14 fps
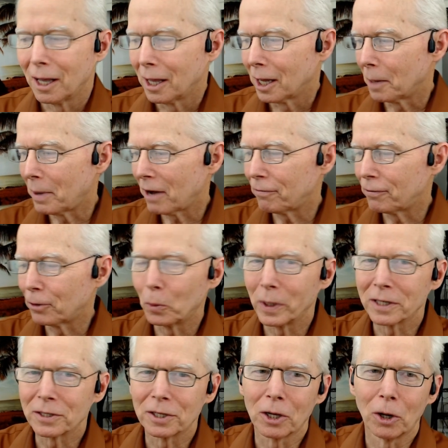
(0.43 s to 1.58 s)
about four weeks
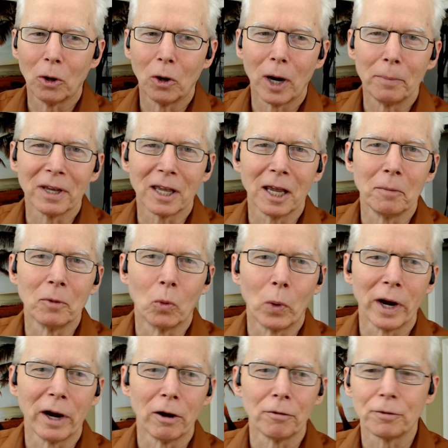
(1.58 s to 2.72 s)
ago, I became
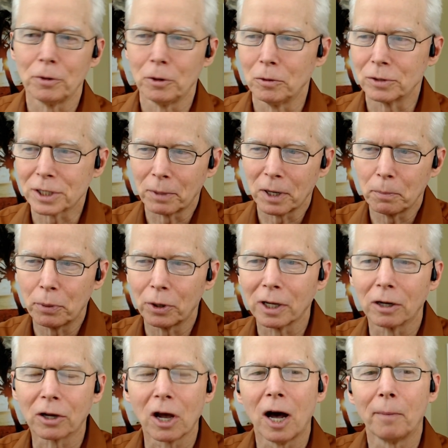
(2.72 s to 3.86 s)
aware through somebody putting a
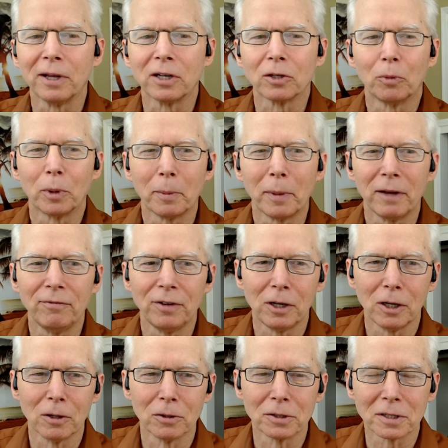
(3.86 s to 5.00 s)
comment on one of my
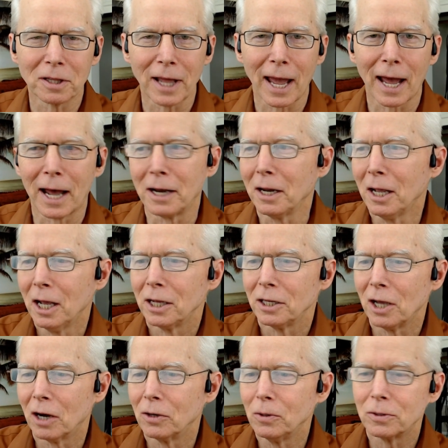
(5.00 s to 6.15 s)
videos that
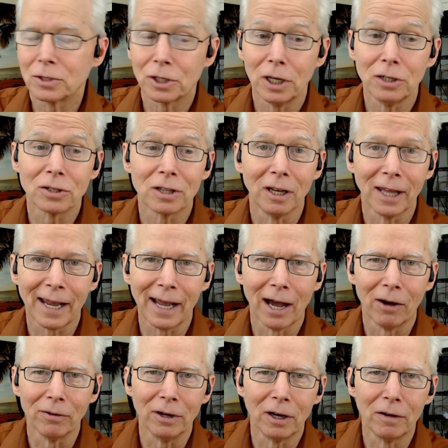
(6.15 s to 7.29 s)
Yahoo has changed the layout
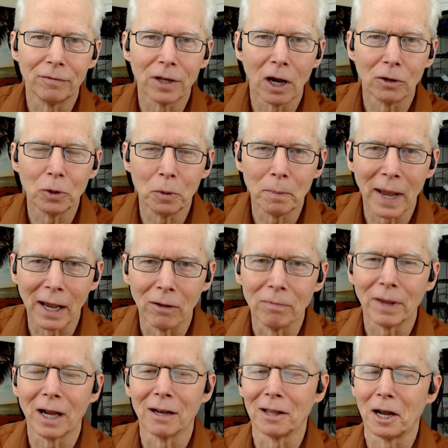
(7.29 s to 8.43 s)
of Yahoo Mail,
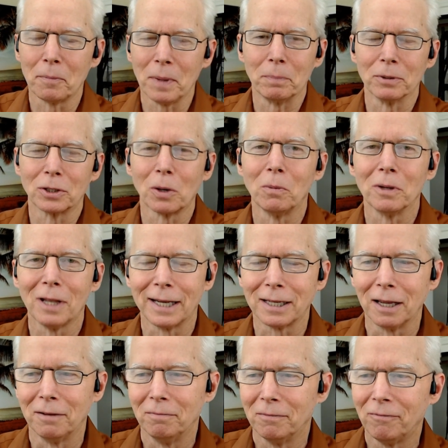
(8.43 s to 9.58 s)
and a lot of people don't like it,
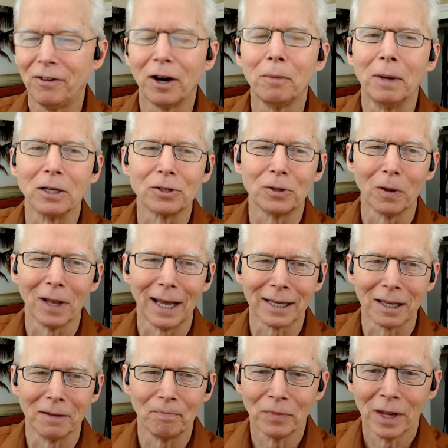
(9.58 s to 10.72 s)
very much don't like it.
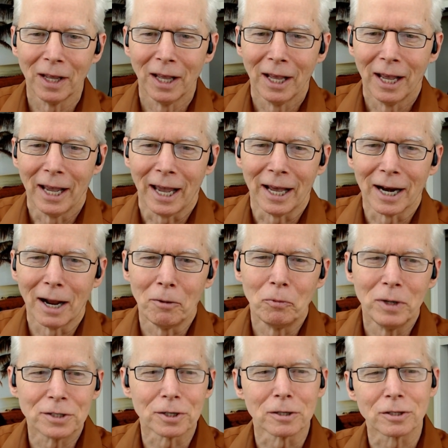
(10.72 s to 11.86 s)
And I
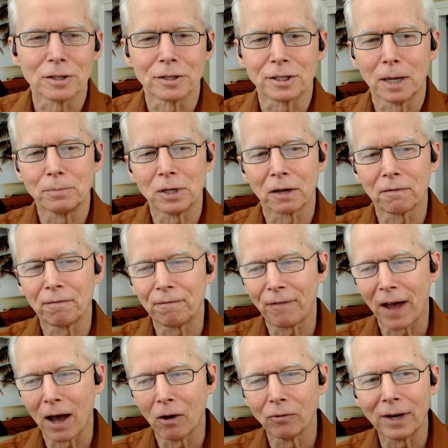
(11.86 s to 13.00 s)
researched the subject,
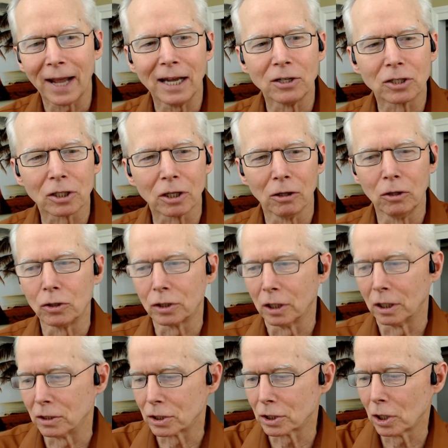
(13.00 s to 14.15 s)
found a solution.
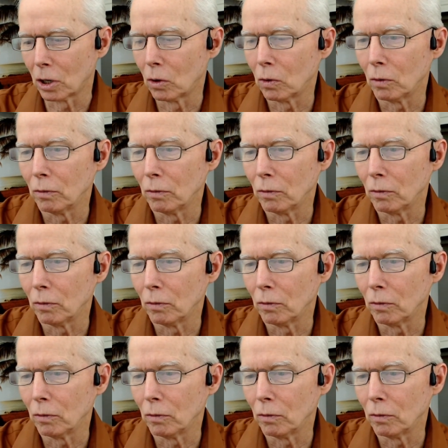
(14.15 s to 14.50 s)
So